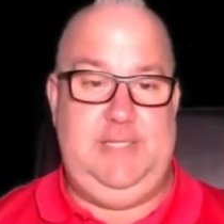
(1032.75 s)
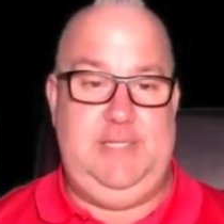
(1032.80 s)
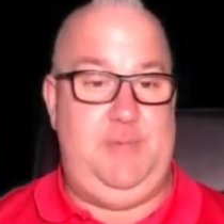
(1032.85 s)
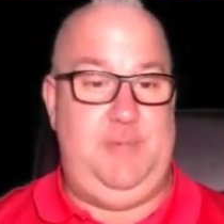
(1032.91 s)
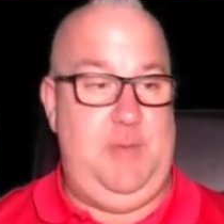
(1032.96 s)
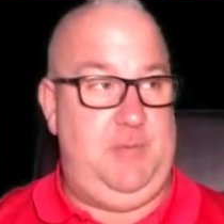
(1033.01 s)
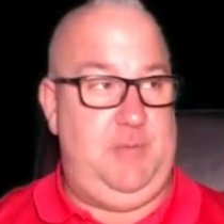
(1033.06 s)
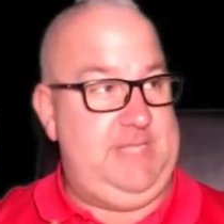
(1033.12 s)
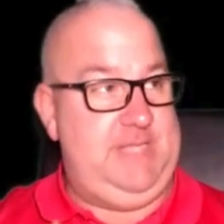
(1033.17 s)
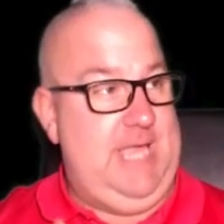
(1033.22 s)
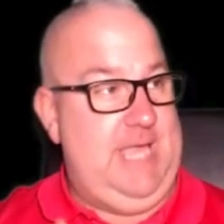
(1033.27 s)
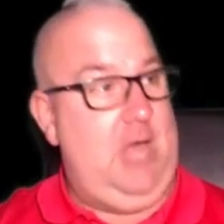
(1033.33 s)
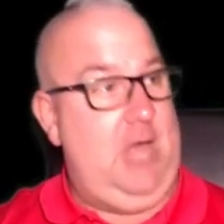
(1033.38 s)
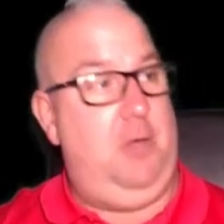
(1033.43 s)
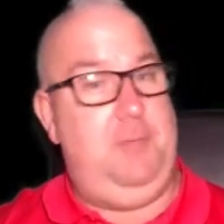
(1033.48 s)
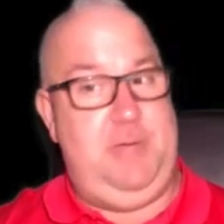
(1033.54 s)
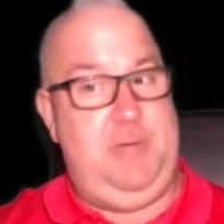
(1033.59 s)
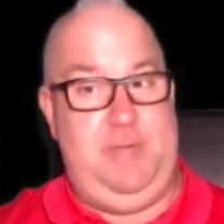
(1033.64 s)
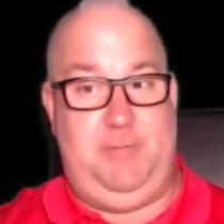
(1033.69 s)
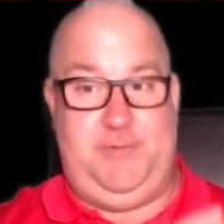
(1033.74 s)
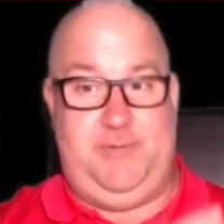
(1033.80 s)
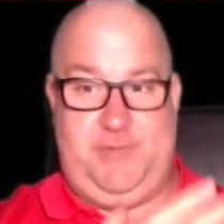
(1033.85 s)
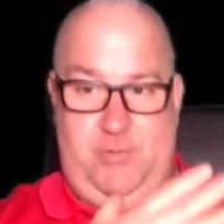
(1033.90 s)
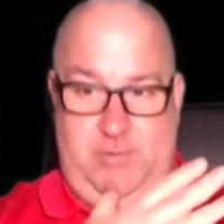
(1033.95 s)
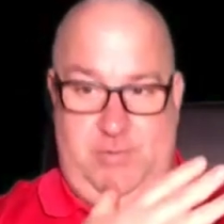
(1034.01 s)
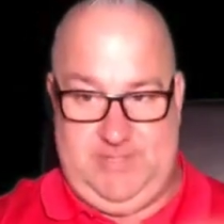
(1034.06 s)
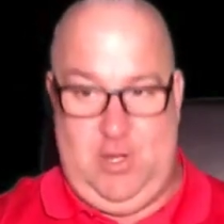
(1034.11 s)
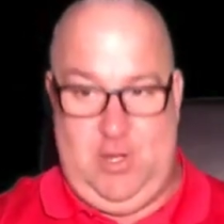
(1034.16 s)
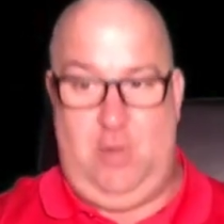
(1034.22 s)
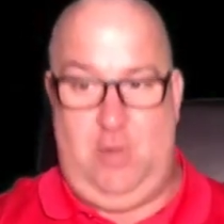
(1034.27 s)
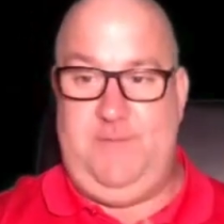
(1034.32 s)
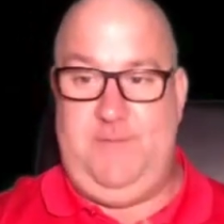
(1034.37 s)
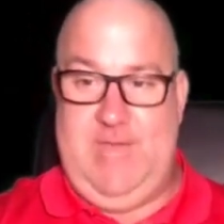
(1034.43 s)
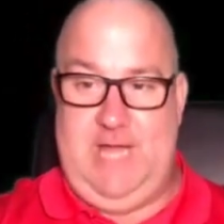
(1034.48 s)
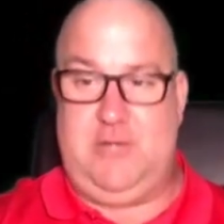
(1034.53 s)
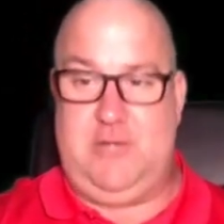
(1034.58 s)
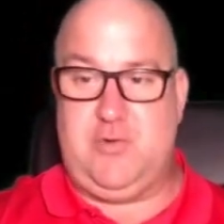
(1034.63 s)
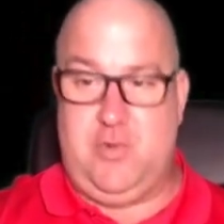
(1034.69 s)
be able to help people to resolve
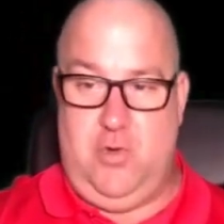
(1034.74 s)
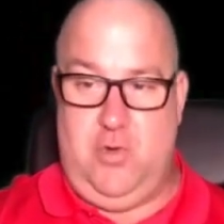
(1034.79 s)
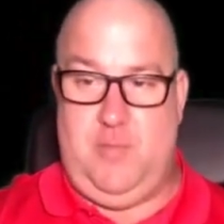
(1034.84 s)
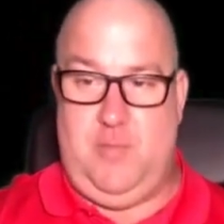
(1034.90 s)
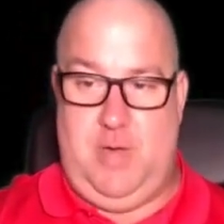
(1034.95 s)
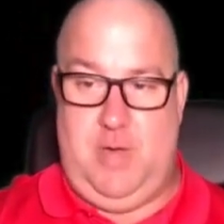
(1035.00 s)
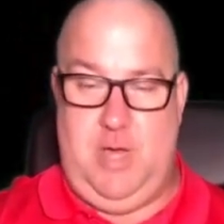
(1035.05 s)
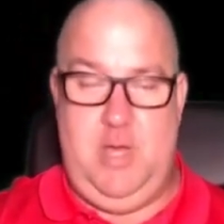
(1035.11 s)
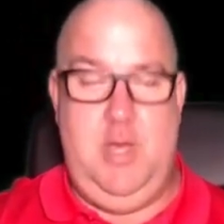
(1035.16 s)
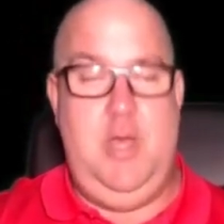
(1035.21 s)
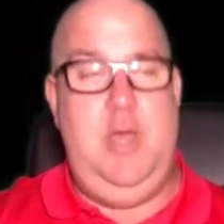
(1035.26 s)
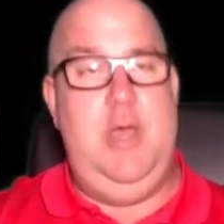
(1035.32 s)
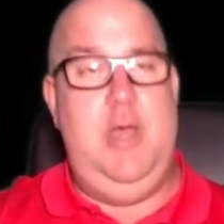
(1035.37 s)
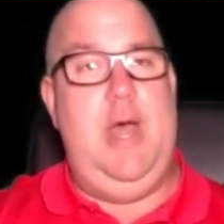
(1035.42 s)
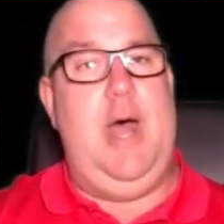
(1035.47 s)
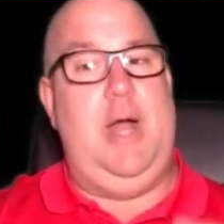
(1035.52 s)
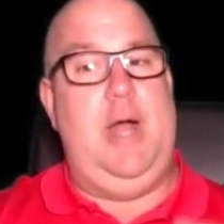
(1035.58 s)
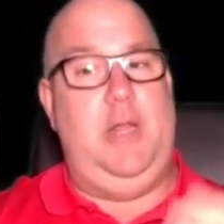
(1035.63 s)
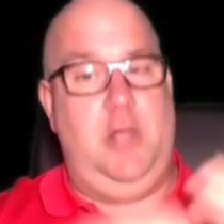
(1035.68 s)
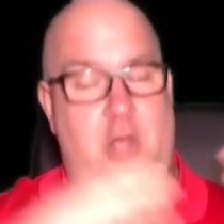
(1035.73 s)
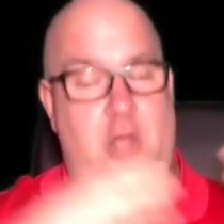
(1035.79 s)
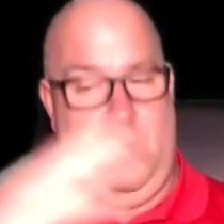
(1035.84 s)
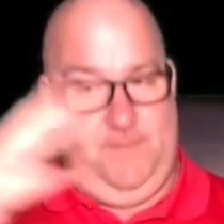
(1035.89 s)
that trauma, a lot